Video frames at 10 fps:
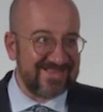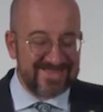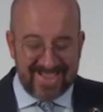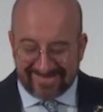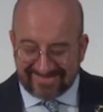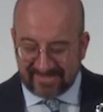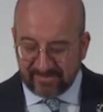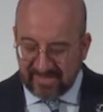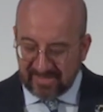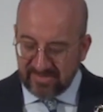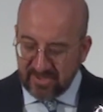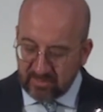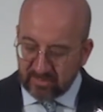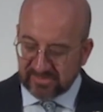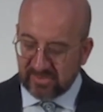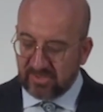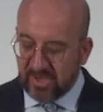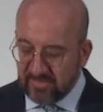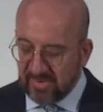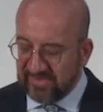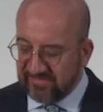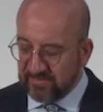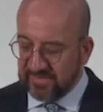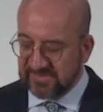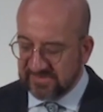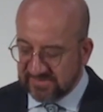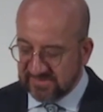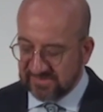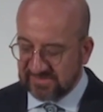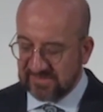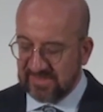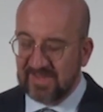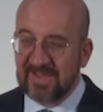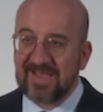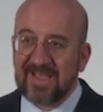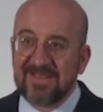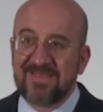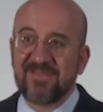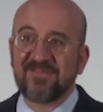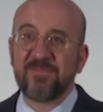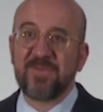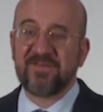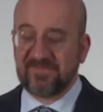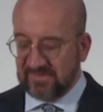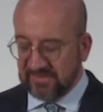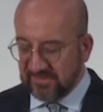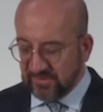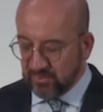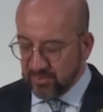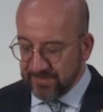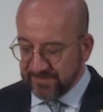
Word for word: 90 billion euros on global development assistance. And this makes the EU,